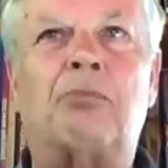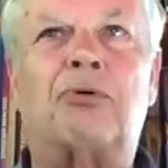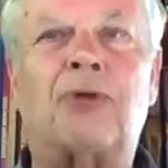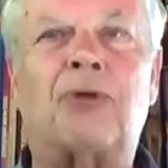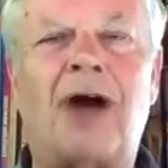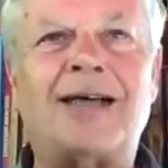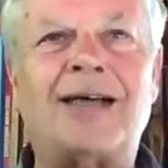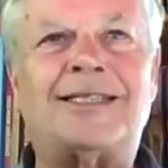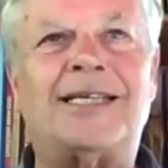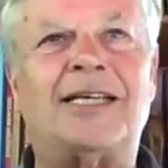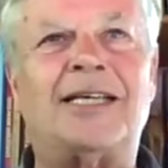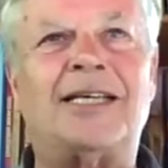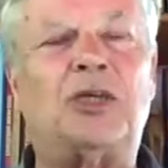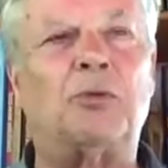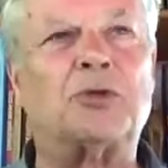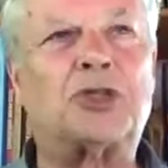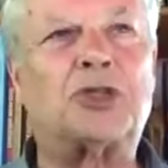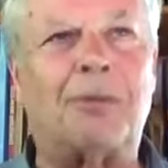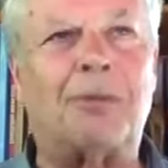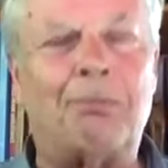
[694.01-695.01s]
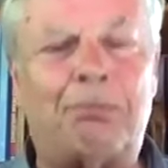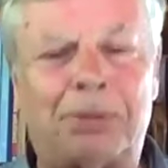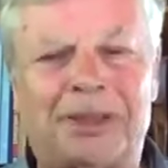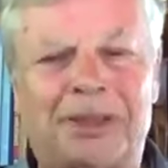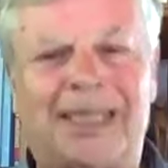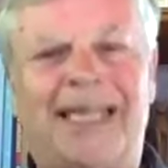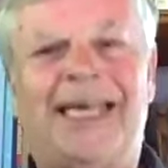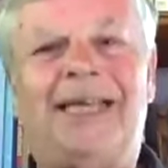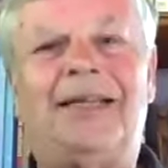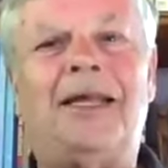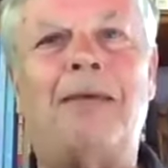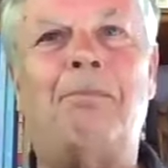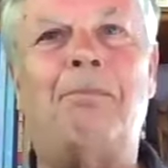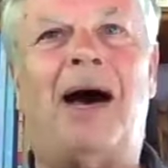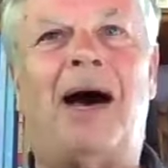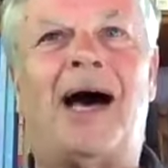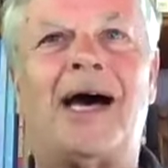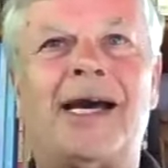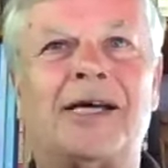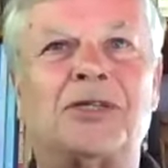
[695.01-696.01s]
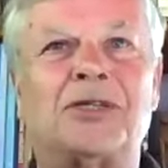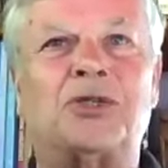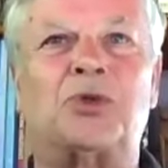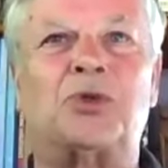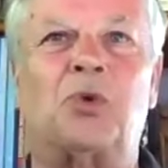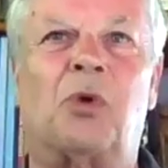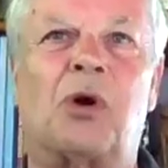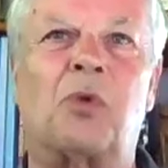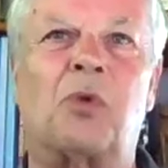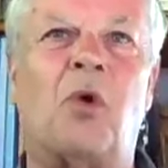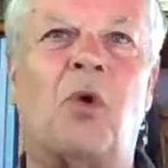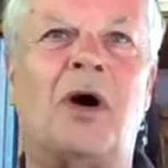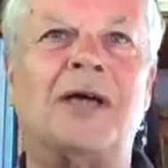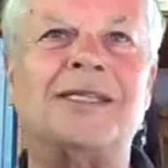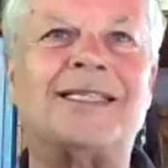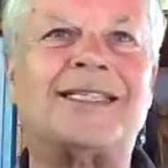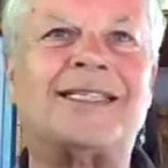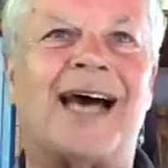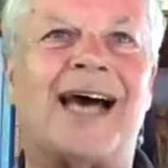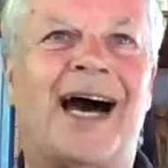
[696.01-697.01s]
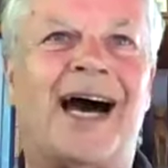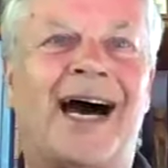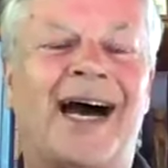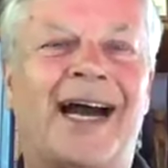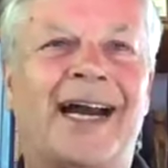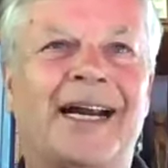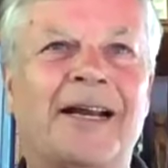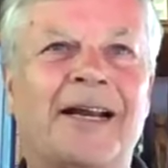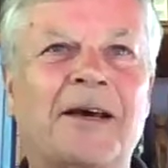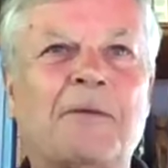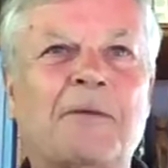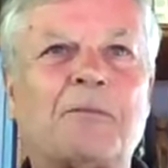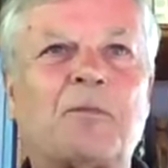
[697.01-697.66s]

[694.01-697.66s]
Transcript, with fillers: process that was completely biased toward one side,